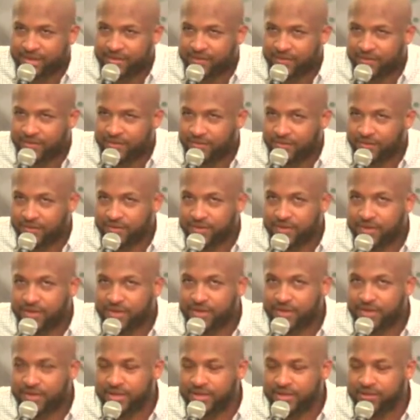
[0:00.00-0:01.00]

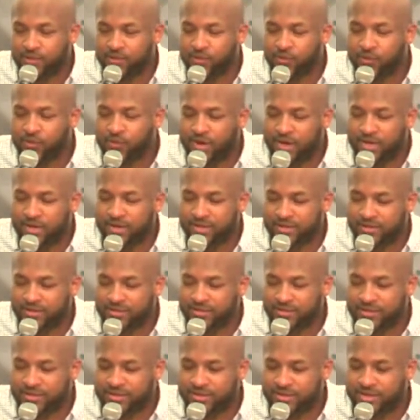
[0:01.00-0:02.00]
for the
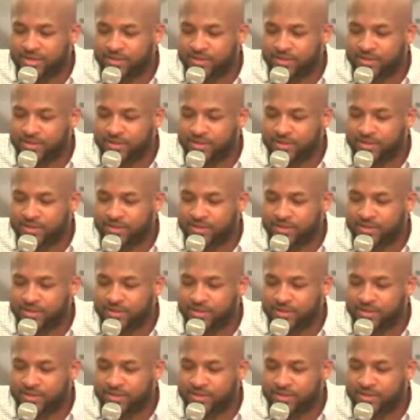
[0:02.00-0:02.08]
wonderful